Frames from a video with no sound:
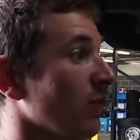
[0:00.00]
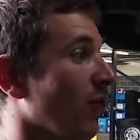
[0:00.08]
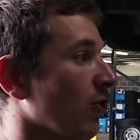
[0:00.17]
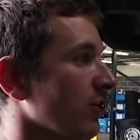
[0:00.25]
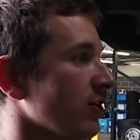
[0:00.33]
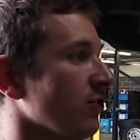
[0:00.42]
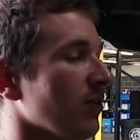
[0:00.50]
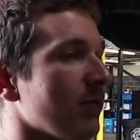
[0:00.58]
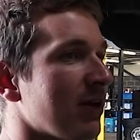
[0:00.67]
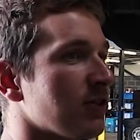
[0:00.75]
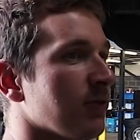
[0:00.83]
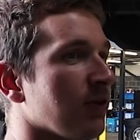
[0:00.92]
We've already done the
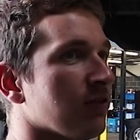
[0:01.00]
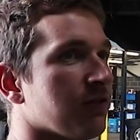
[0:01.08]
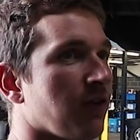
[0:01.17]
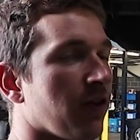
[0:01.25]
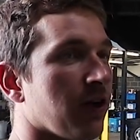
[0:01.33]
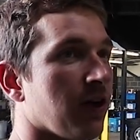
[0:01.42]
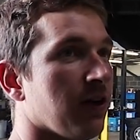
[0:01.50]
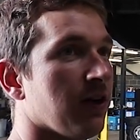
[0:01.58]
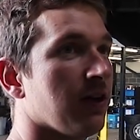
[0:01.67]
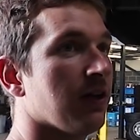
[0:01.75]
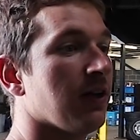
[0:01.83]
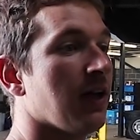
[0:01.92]
measurements for the
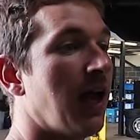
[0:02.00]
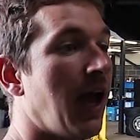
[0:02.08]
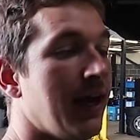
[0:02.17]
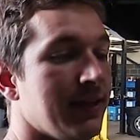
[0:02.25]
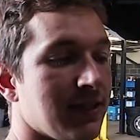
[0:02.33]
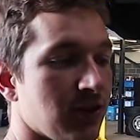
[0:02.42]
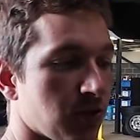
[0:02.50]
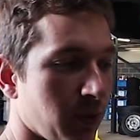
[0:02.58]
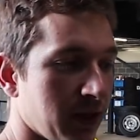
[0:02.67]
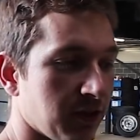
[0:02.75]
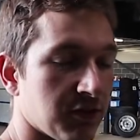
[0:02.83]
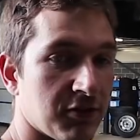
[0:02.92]
8-inch
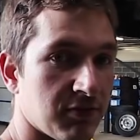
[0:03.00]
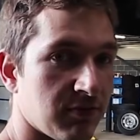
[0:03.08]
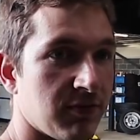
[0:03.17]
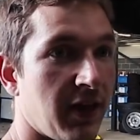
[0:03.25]
wheels.